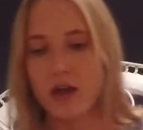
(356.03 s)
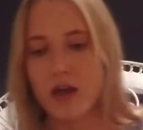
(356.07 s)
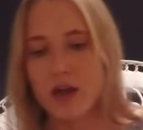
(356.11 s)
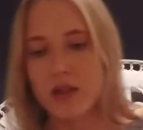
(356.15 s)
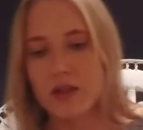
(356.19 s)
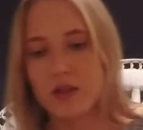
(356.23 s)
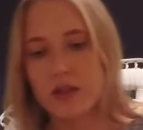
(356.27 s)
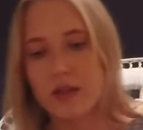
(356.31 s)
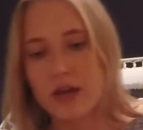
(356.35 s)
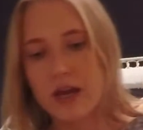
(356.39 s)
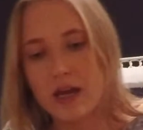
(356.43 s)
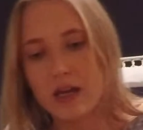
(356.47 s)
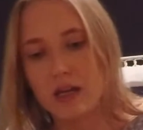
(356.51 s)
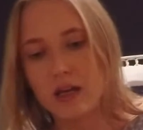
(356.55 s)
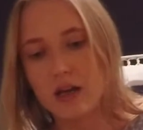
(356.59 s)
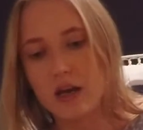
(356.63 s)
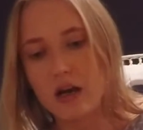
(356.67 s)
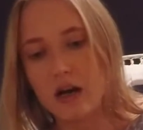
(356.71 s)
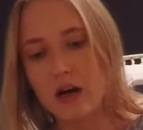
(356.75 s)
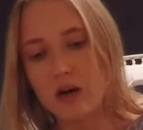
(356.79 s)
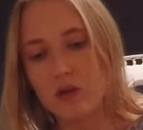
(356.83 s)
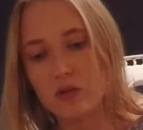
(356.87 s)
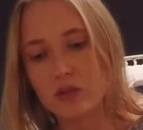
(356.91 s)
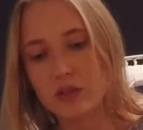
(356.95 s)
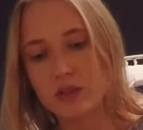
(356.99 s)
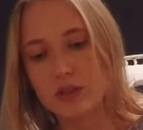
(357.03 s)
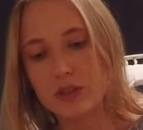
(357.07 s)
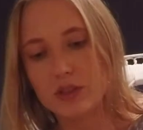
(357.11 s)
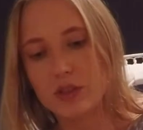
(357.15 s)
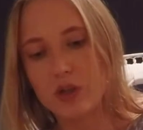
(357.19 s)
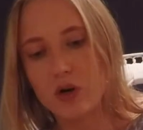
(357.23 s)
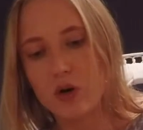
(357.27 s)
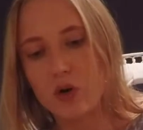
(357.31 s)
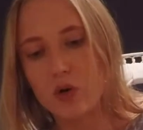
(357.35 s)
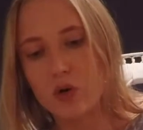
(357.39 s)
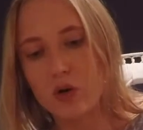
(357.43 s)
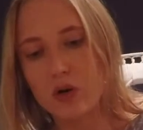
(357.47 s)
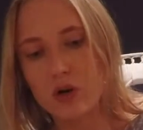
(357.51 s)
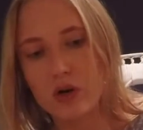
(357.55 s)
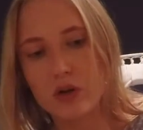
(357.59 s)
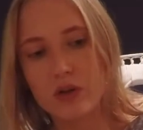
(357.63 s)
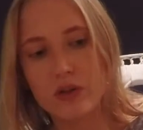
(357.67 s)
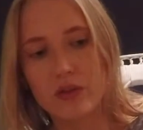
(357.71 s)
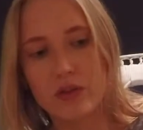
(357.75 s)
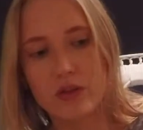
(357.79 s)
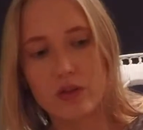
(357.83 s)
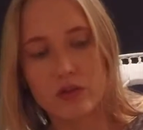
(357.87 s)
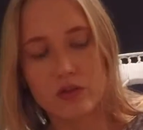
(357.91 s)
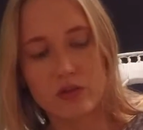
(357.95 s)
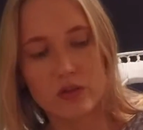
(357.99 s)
And then I'll soak the